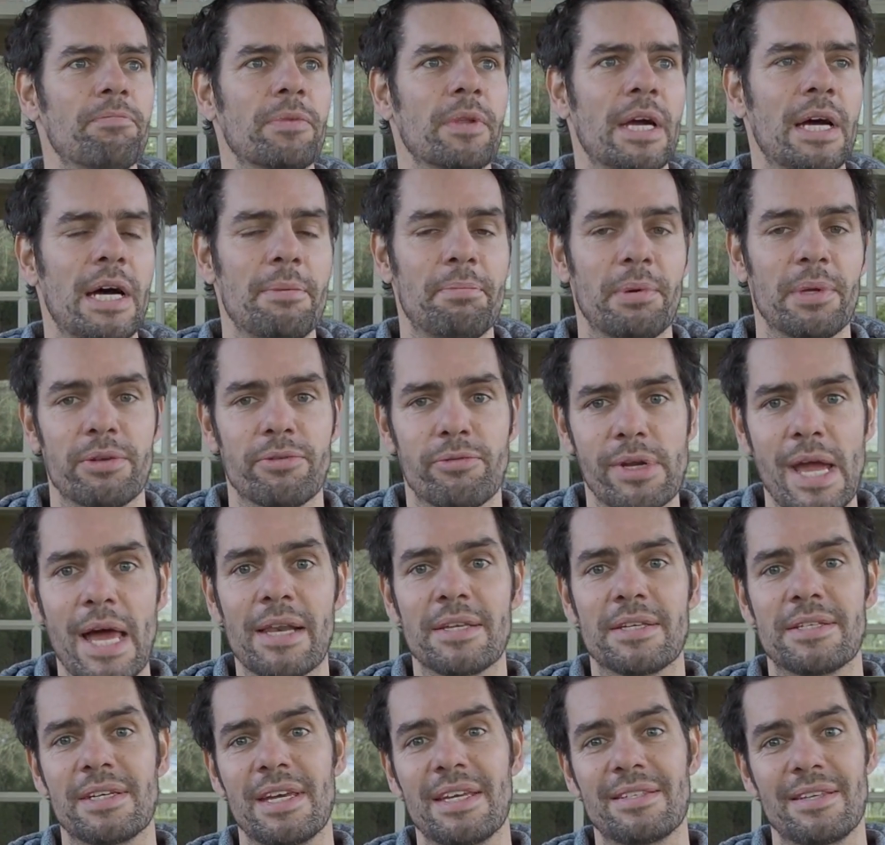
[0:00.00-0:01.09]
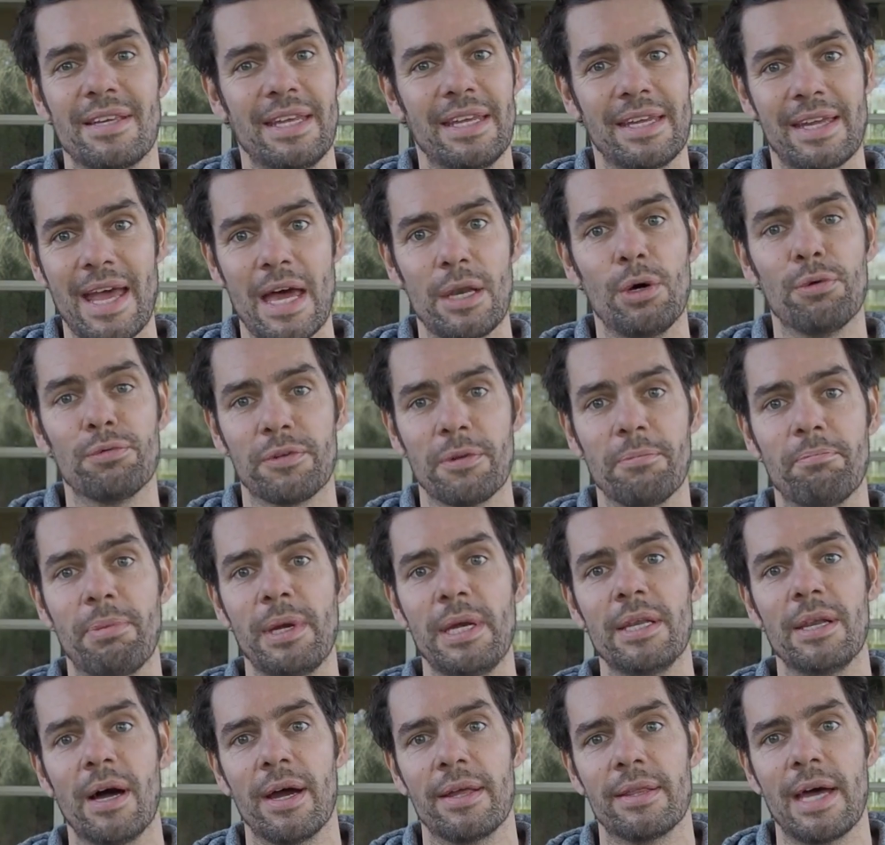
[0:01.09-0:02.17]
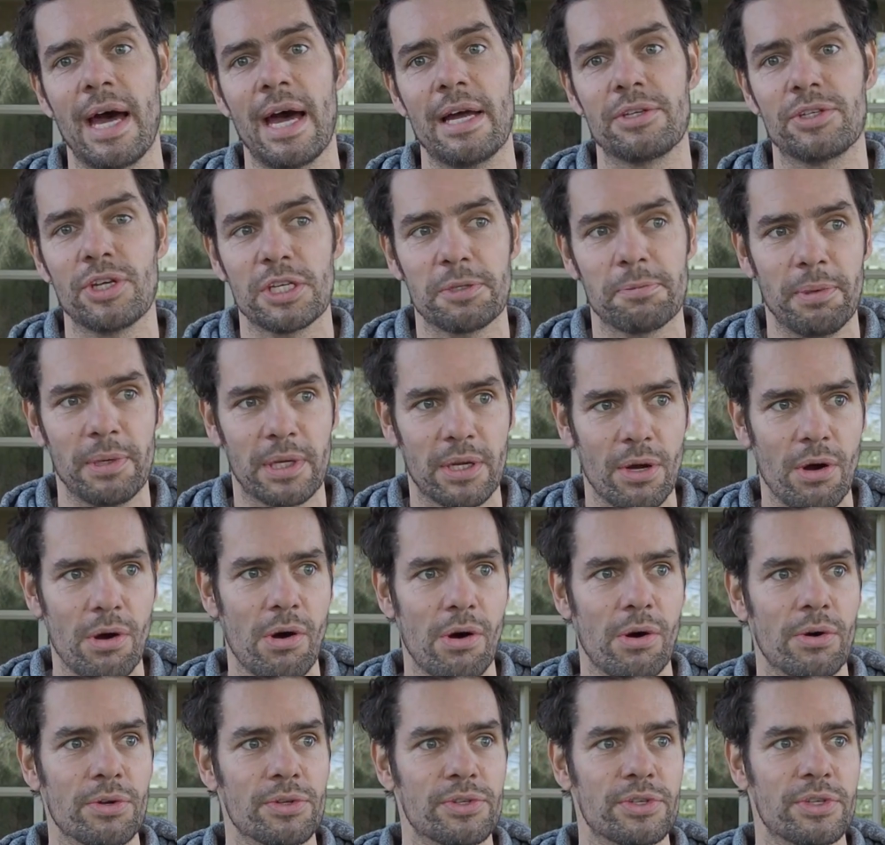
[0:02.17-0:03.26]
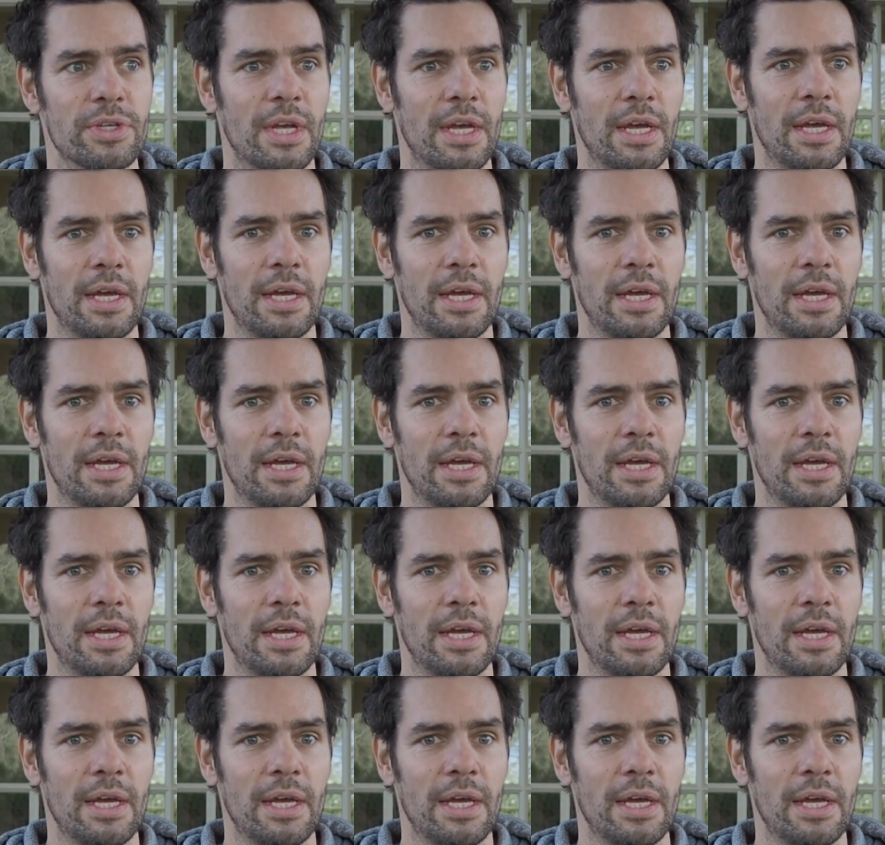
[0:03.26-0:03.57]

but the reality is that it can often be like that, just because